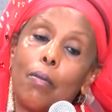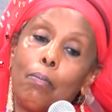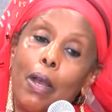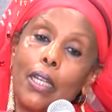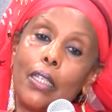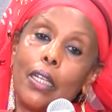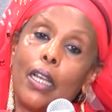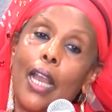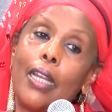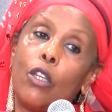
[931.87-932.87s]
but
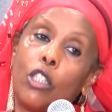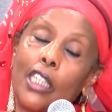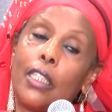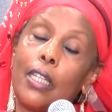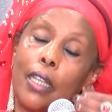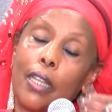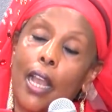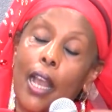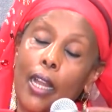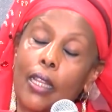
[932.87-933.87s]
yani just in
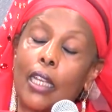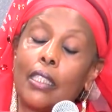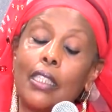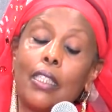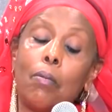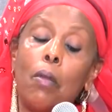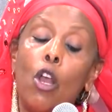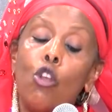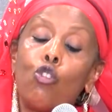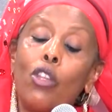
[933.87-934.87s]
their system,
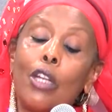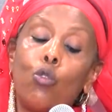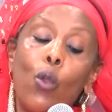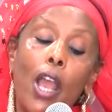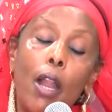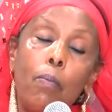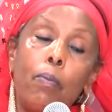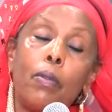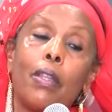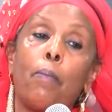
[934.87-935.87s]
so that to help
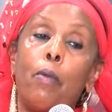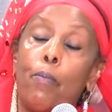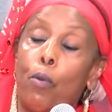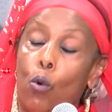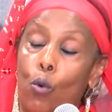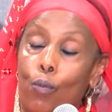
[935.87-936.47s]
the people.